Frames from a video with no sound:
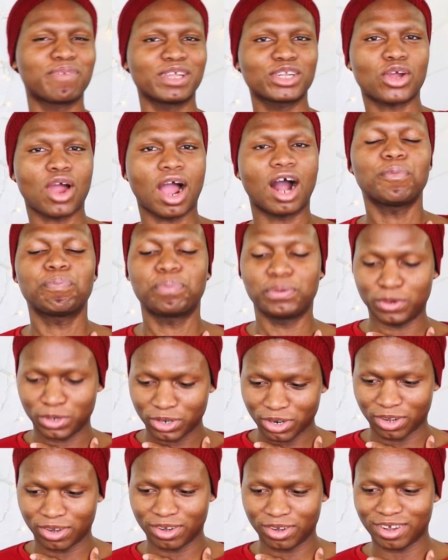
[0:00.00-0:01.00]
been called
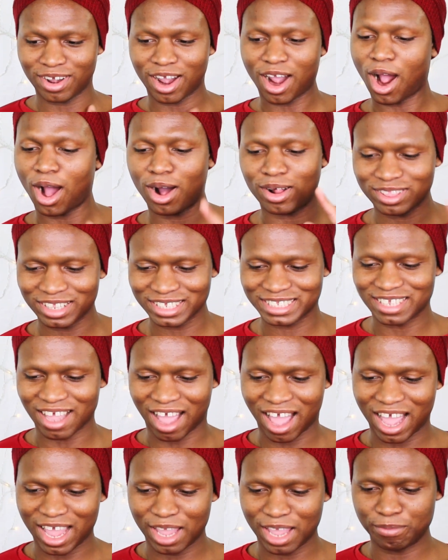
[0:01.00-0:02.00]
puto all the
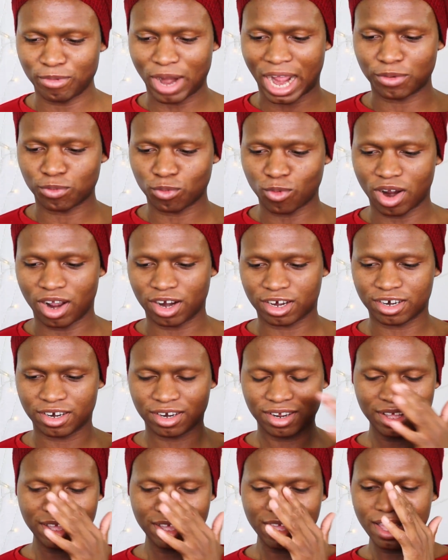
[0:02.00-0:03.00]
time at
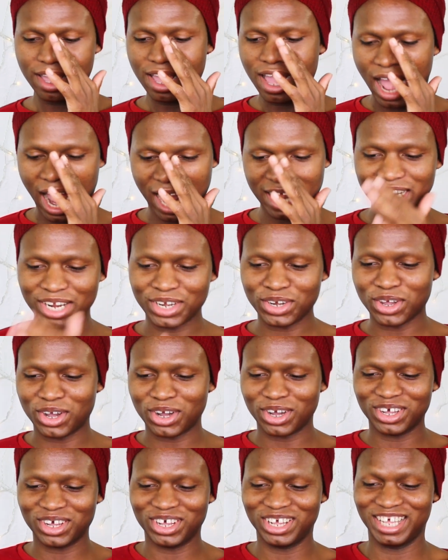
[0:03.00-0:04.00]
work. I didn't
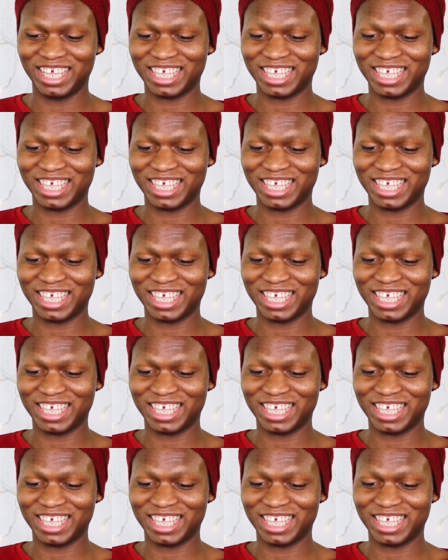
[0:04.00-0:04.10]
know.